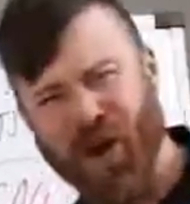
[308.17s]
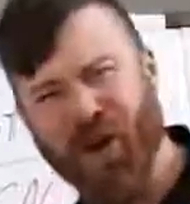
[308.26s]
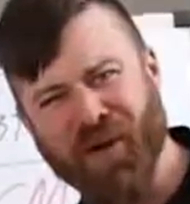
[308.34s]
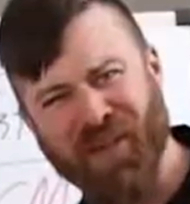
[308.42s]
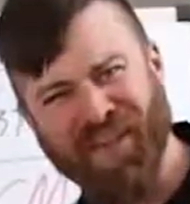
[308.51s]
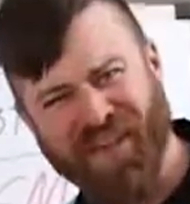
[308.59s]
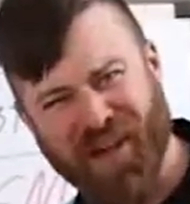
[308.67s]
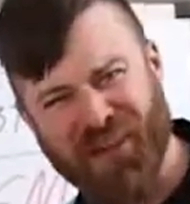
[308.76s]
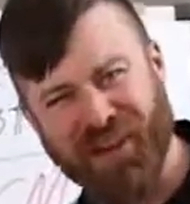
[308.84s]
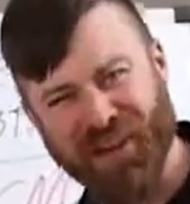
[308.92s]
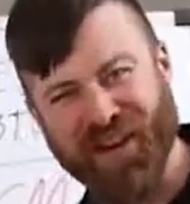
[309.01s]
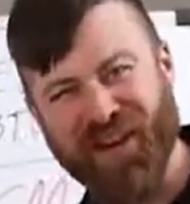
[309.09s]
know if he's
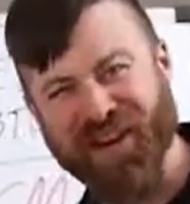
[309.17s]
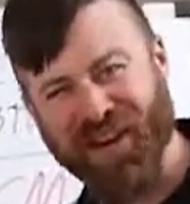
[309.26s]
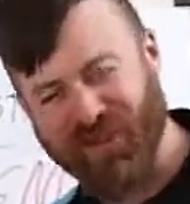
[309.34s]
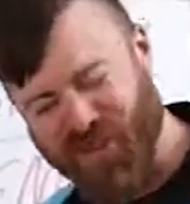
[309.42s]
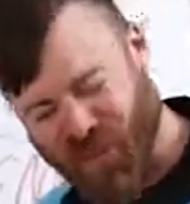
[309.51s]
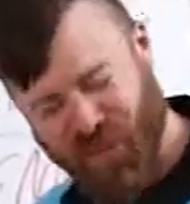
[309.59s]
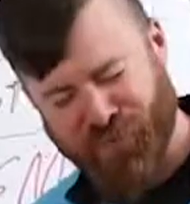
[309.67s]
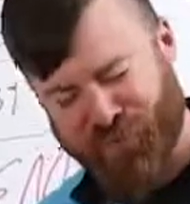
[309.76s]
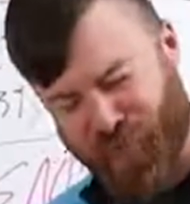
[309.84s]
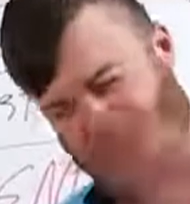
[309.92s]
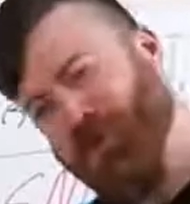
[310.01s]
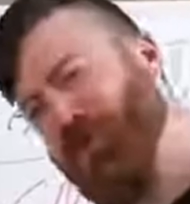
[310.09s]
ever done it himself,
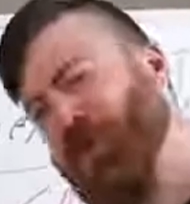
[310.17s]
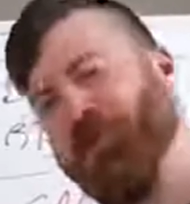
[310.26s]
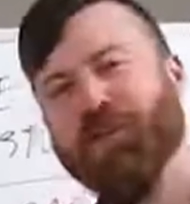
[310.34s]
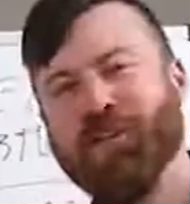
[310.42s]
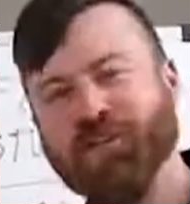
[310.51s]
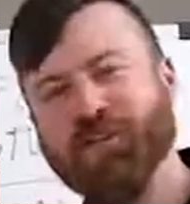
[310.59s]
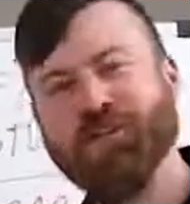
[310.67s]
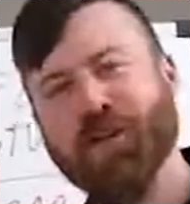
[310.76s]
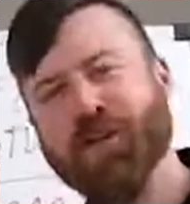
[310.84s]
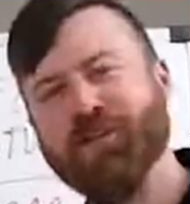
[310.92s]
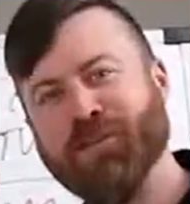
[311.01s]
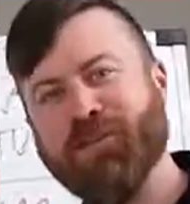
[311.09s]
but that's
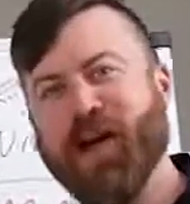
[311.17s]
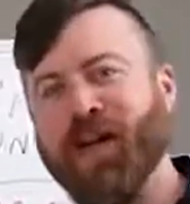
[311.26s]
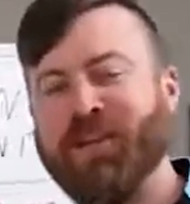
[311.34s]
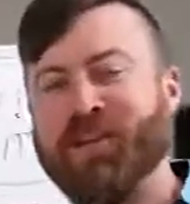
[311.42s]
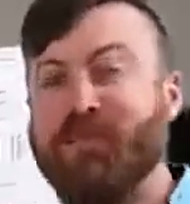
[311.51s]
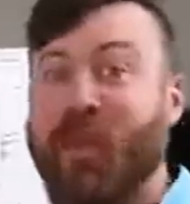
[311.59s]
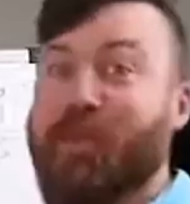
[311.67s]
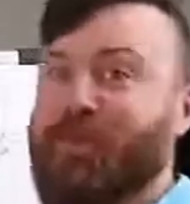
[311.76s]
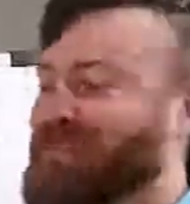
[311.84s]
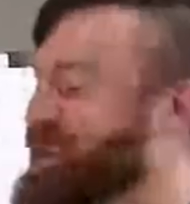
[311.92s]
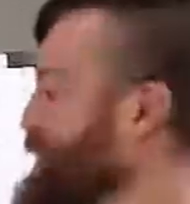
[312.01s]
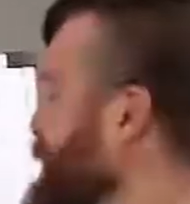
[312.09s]
besides the fact. He's
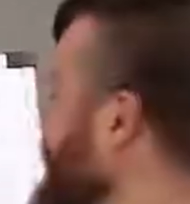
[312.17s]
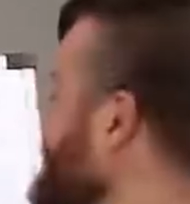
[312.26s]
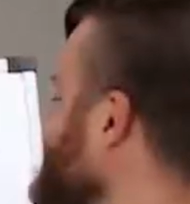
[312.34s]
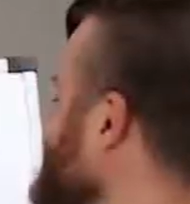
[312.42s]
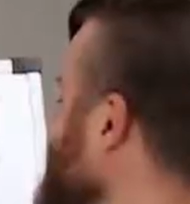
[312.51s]
famous now, right?